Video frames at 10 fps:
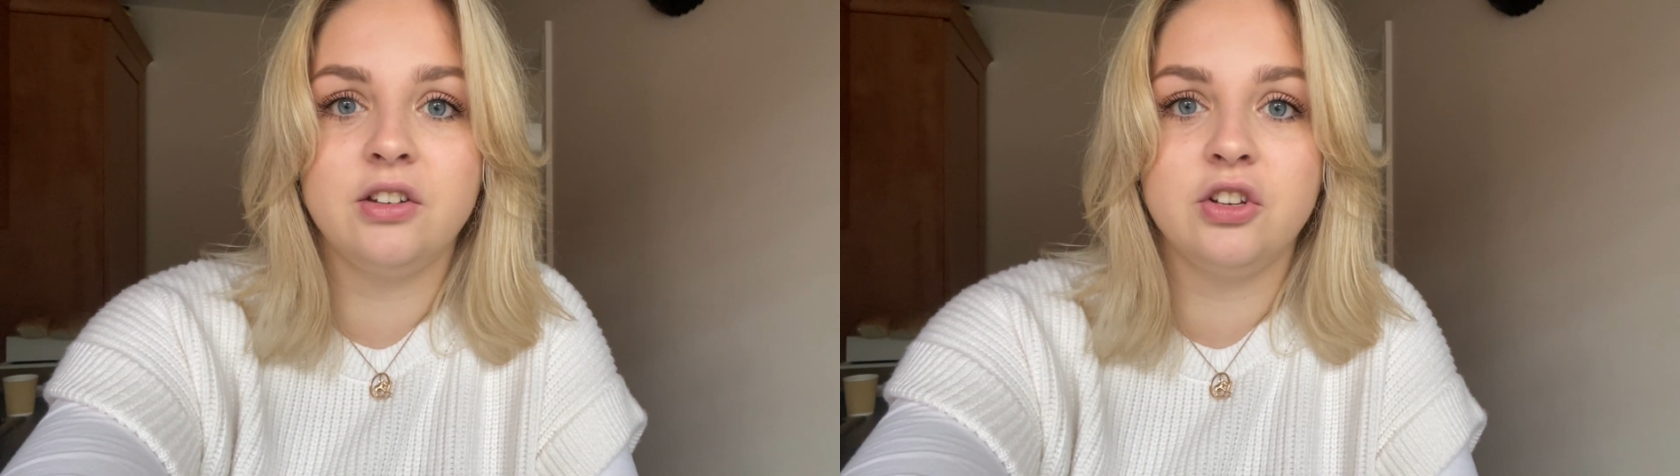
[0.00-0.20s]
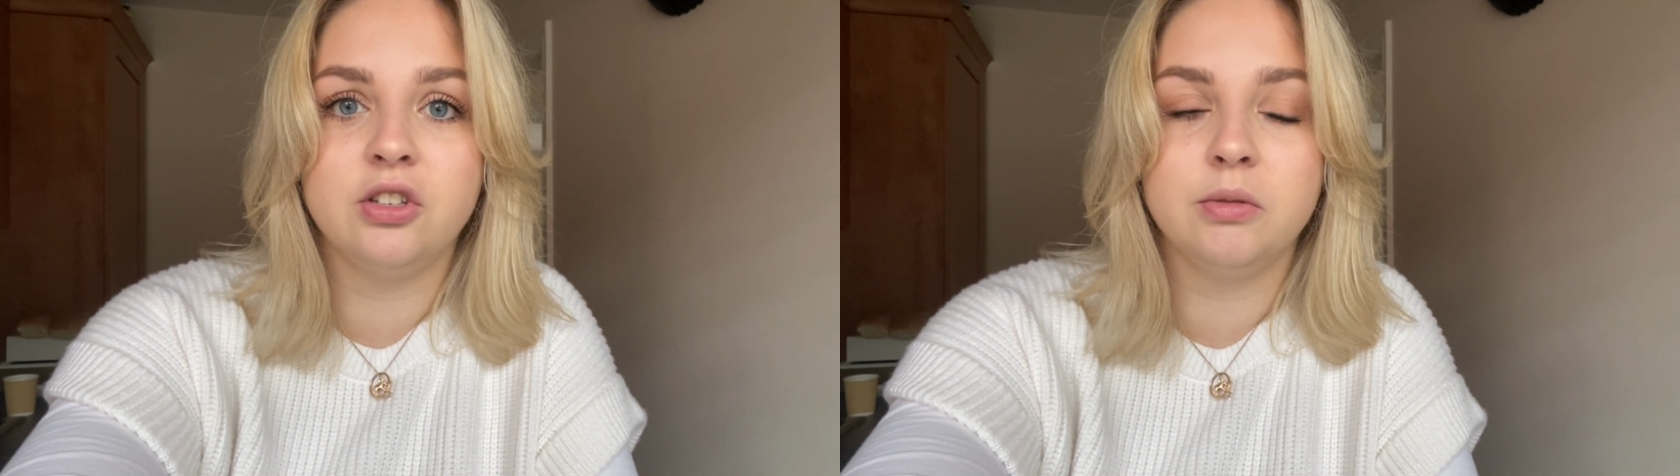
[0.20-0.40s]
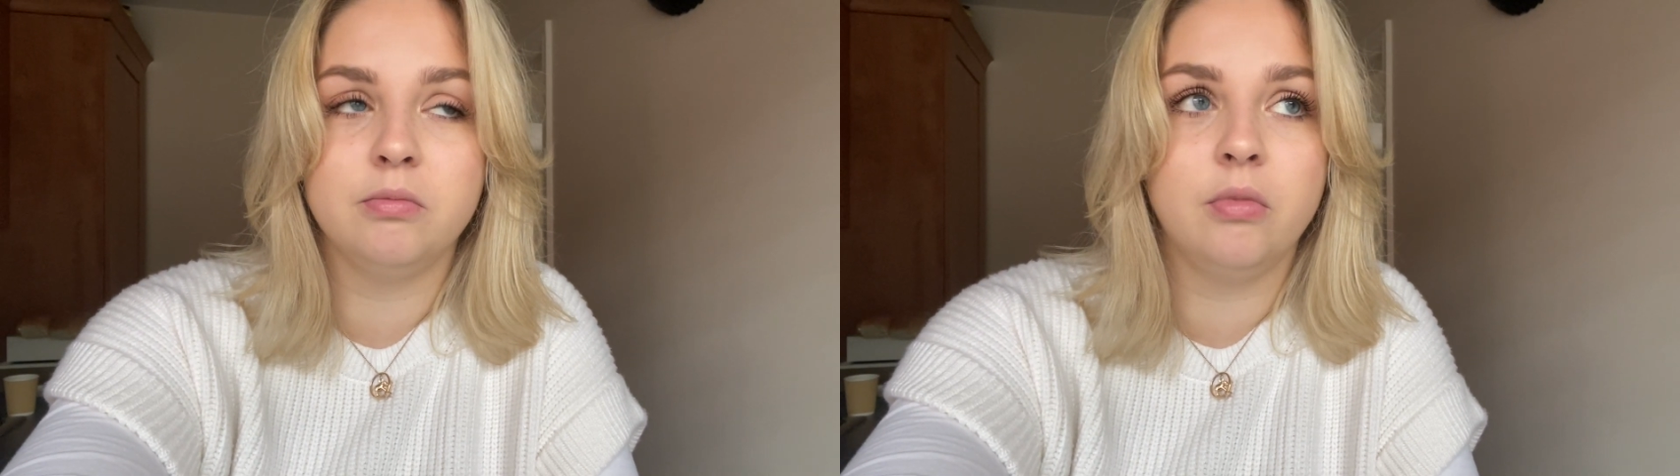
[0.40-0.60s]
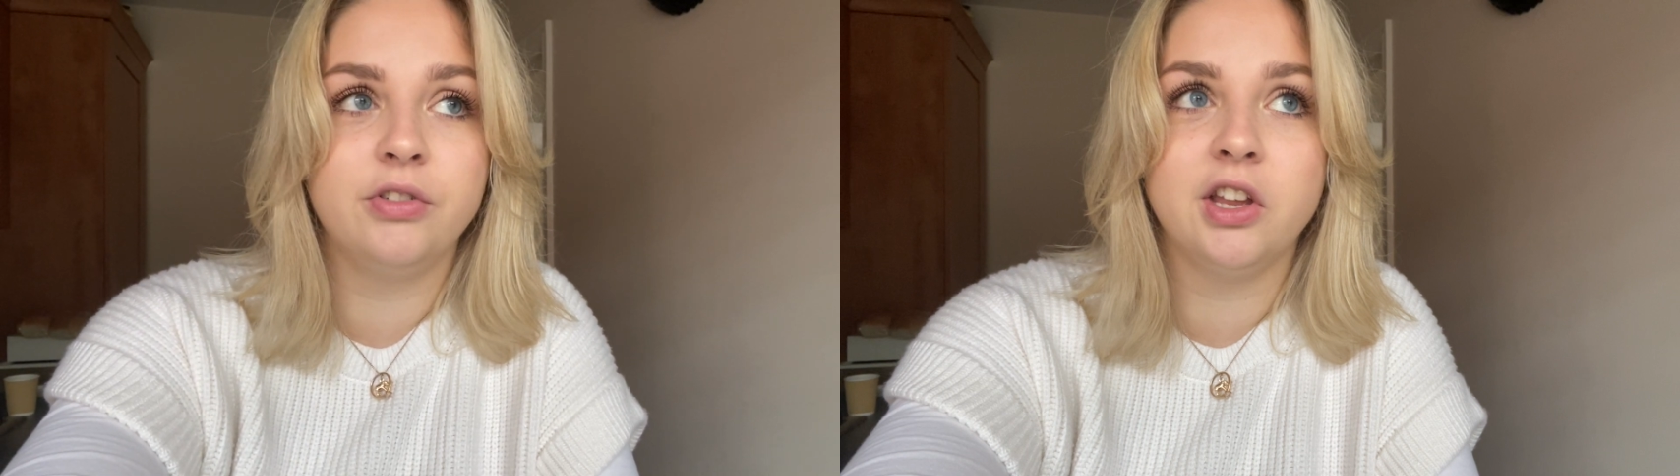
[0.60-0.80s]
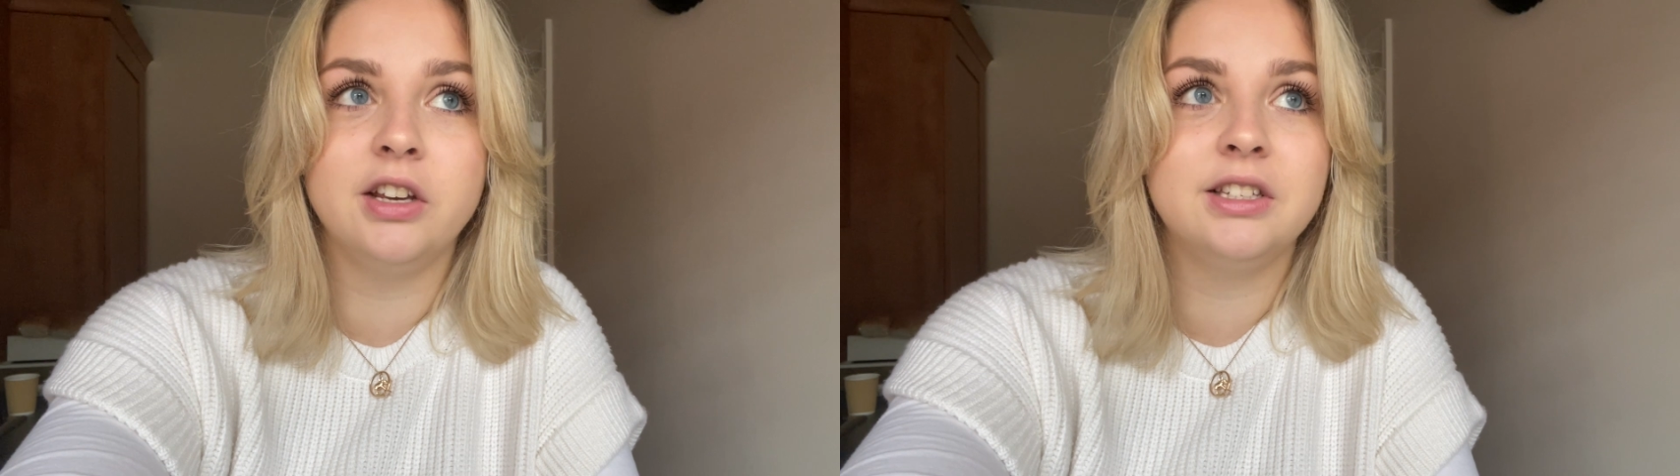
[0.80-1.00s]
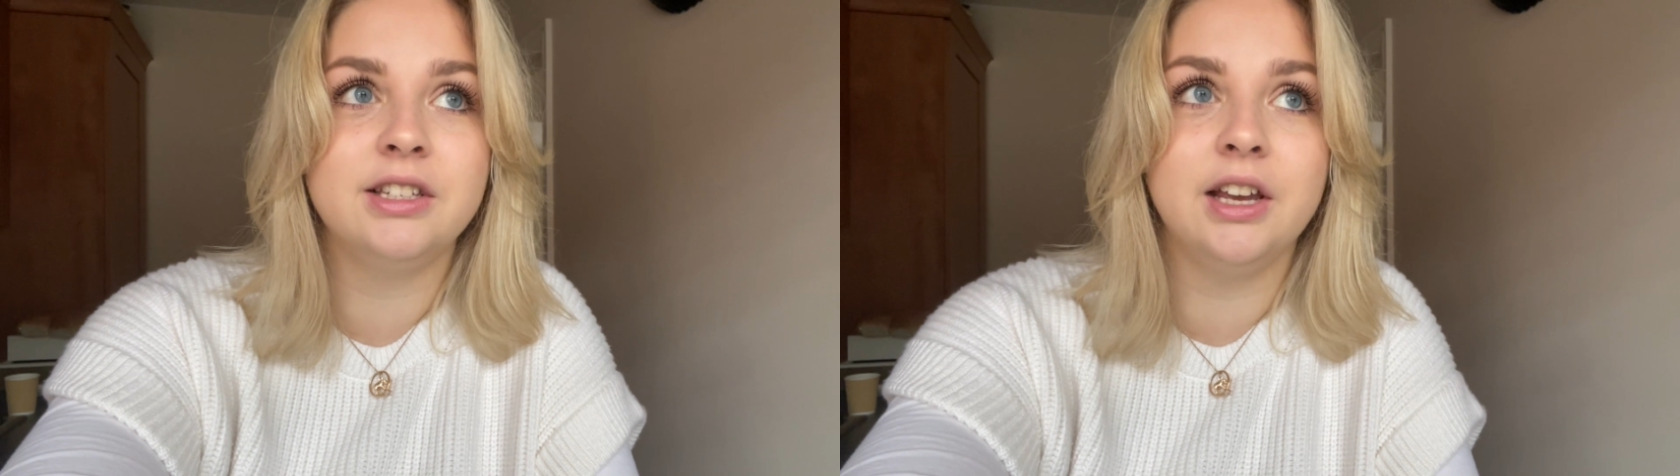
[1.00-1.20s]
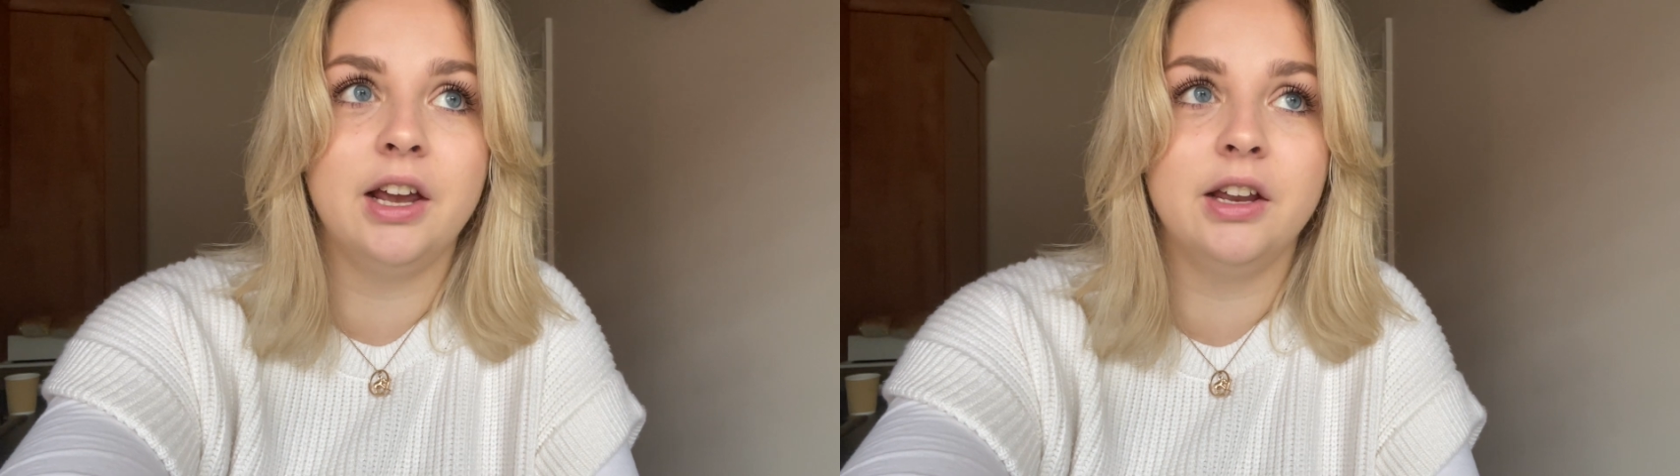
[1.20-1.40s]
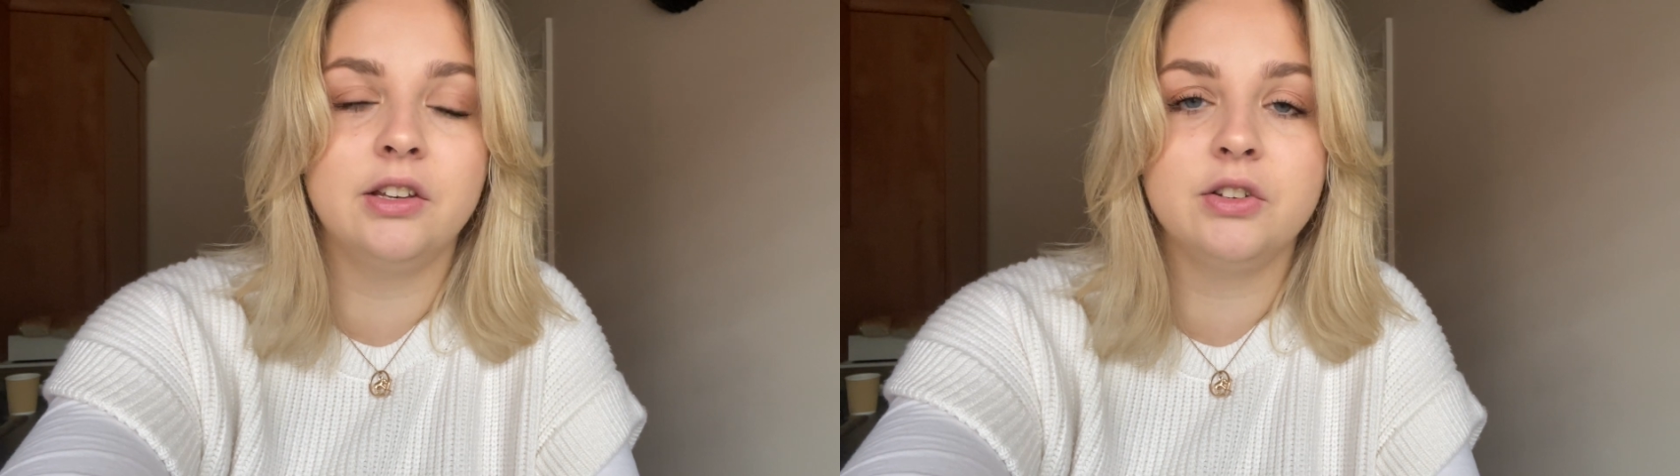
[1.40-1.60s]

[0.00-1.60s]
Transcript: do some sightseeing,